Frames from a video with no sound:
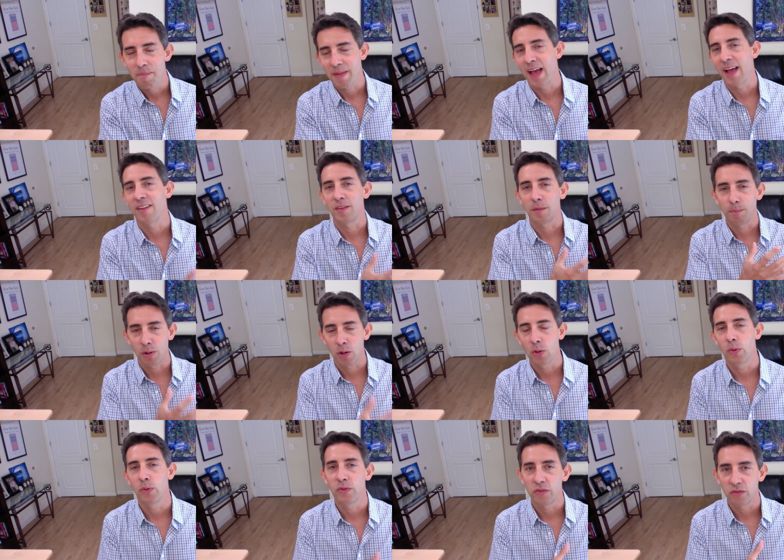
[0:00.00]
as
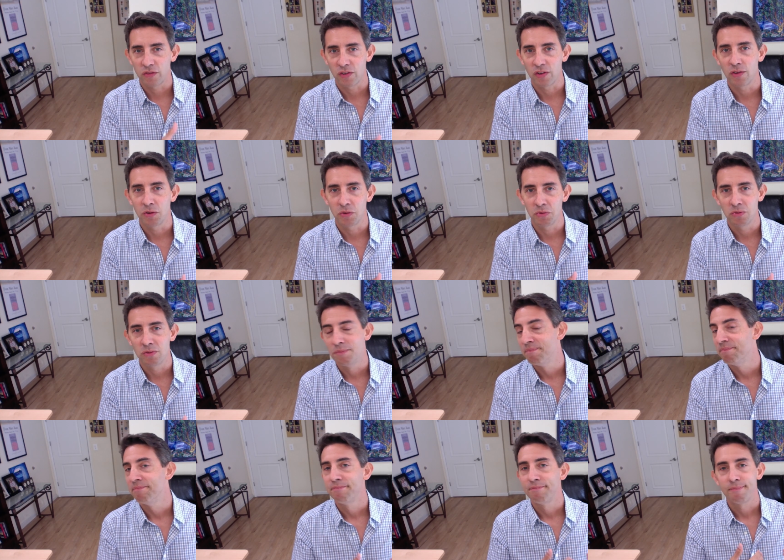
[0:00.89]
opposed to
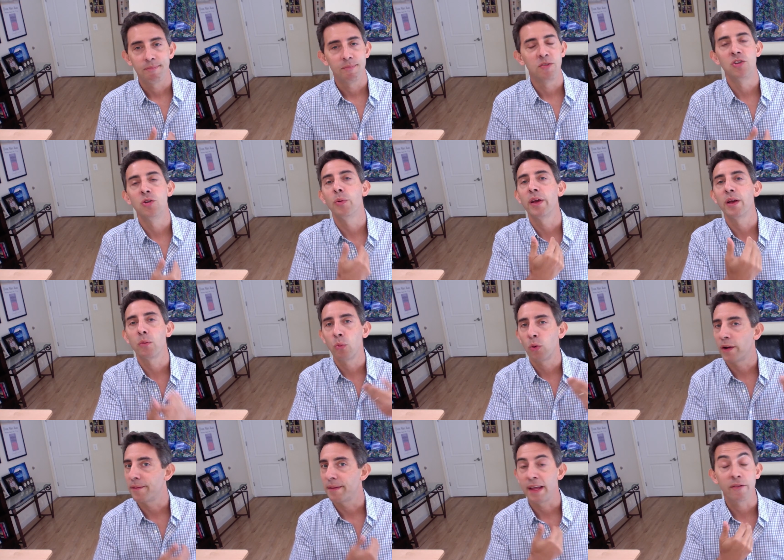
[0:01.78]
doing
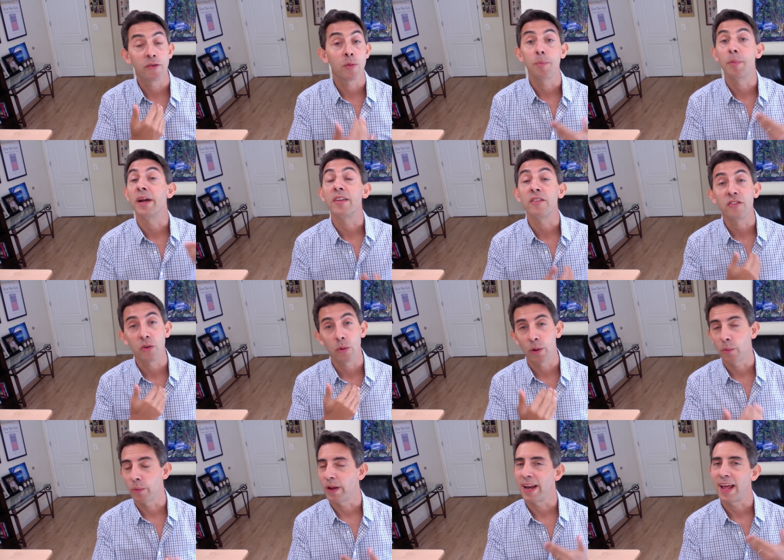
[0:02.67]
what everybody's
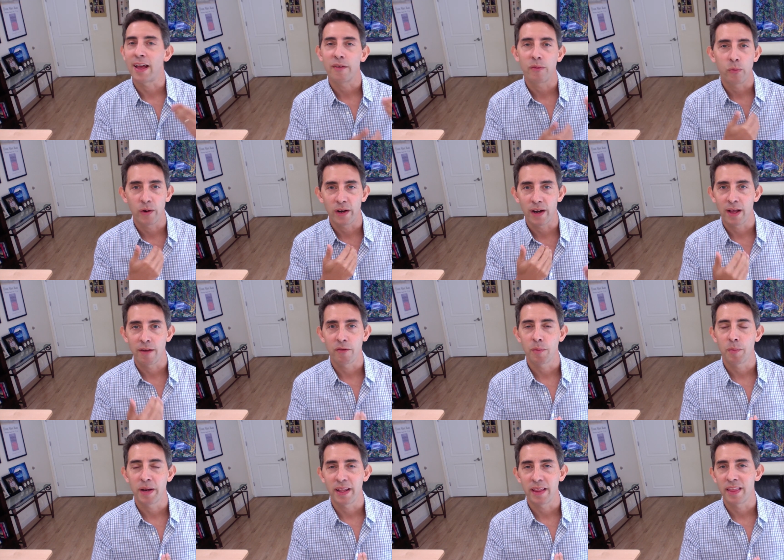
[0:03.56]
doing, what
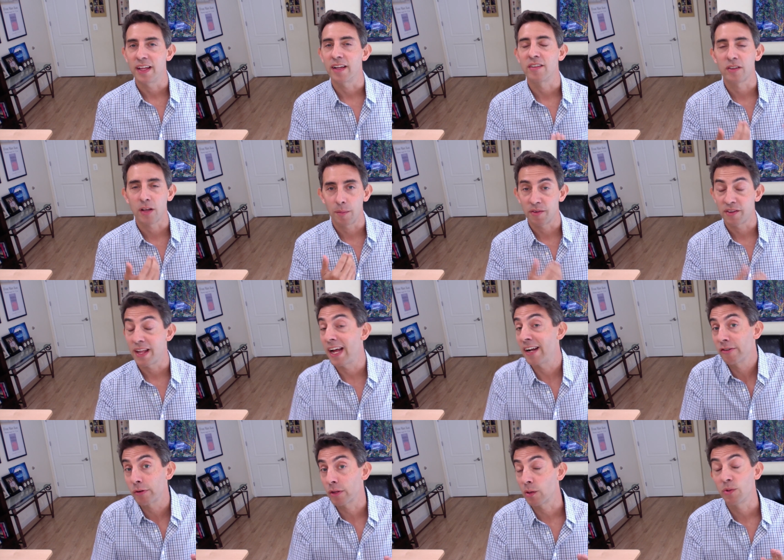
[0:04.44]
everybody thinks comes
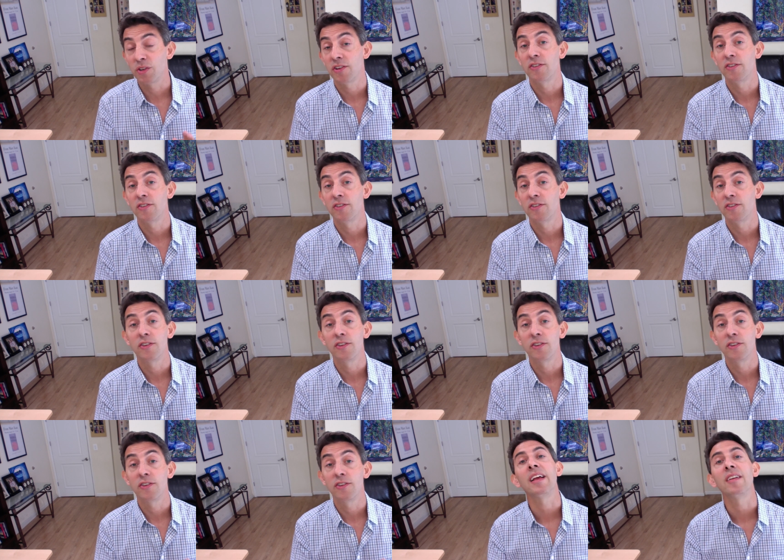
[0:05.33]
naturally, which is usually the
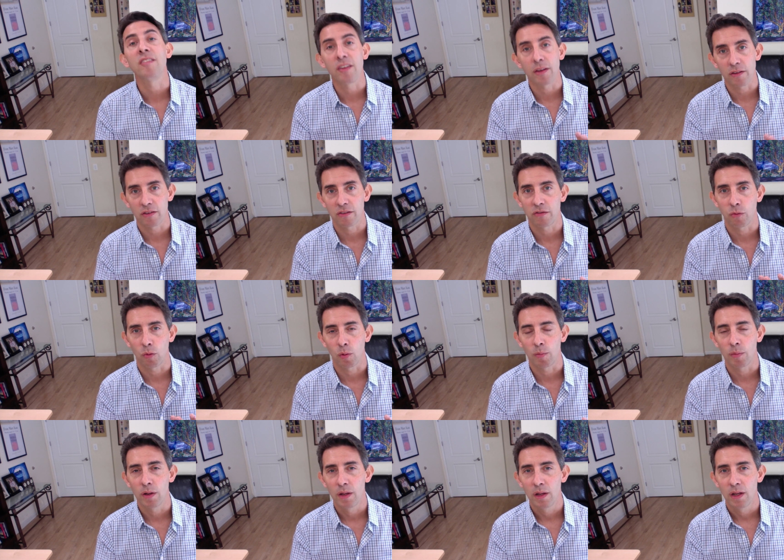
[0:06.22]
laziest
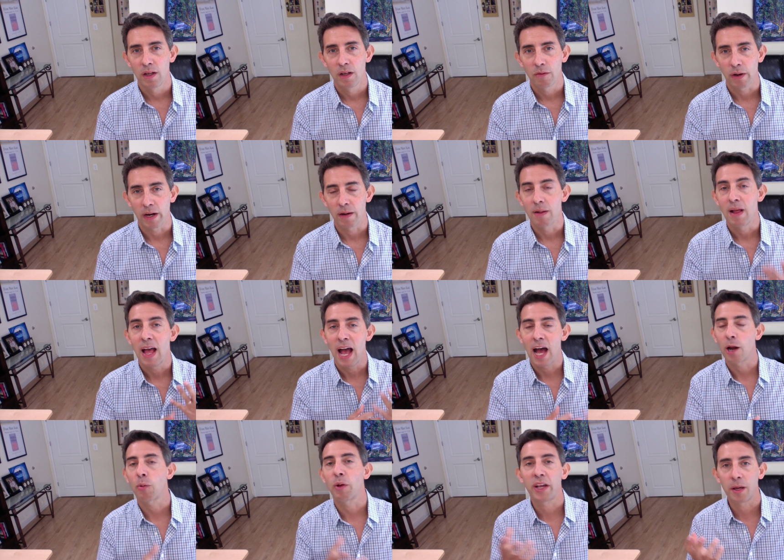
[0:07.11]
form. Right?
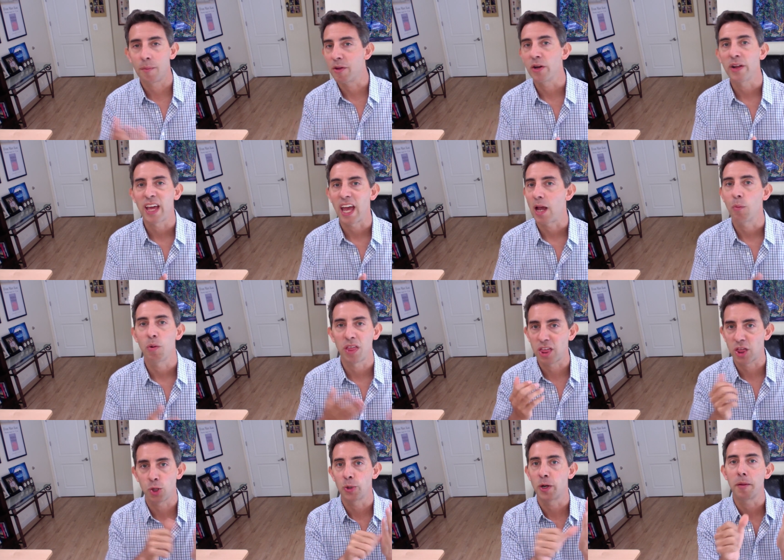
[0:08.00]
How do I communicate with
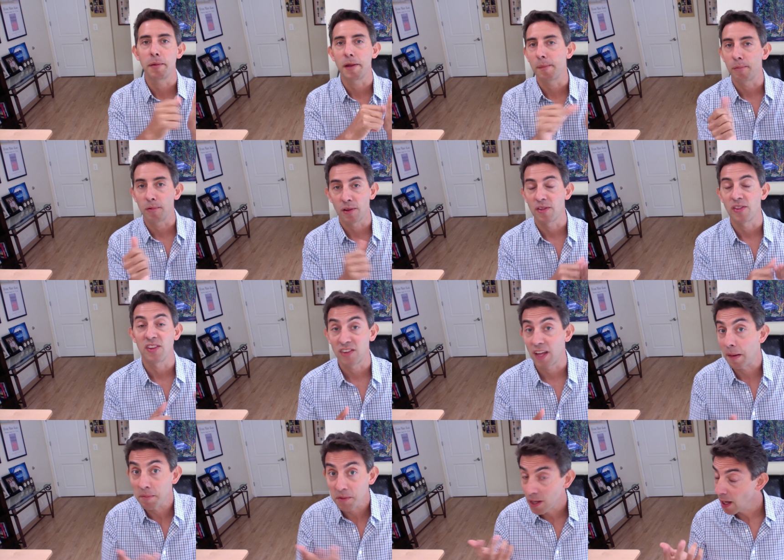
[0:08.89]
30 people at the
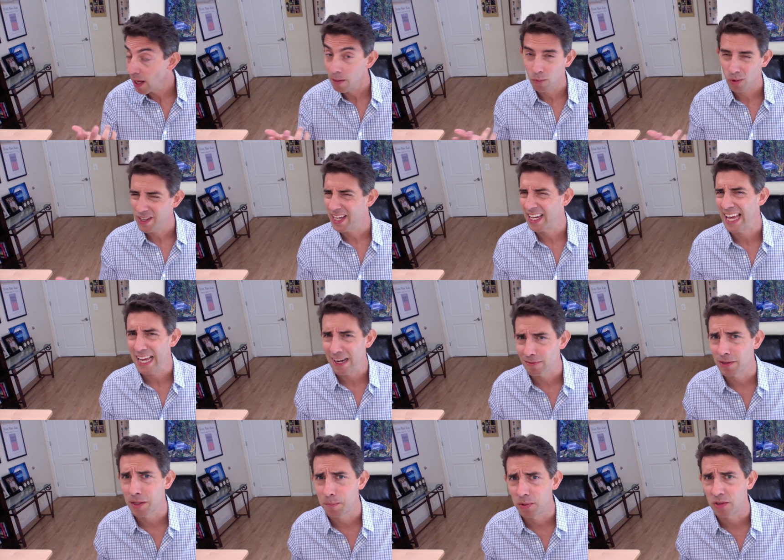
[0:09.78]
same time? Well, you
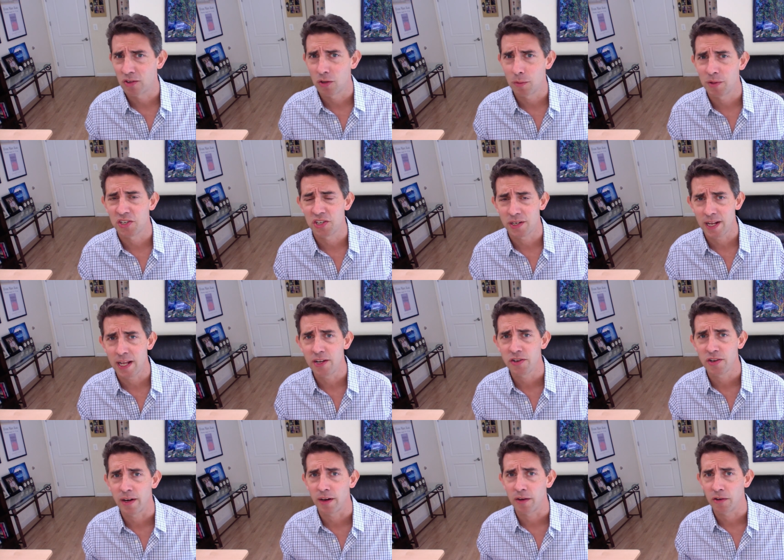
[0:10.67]
can't really put too much
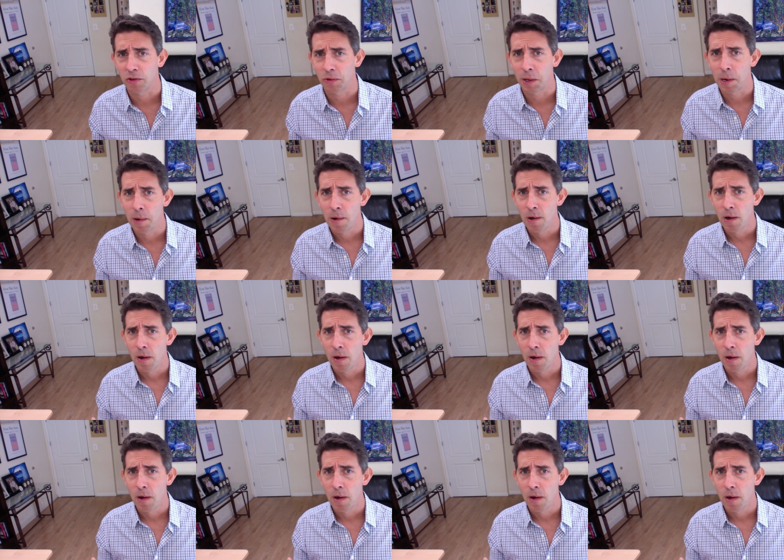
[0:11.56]
attention into it.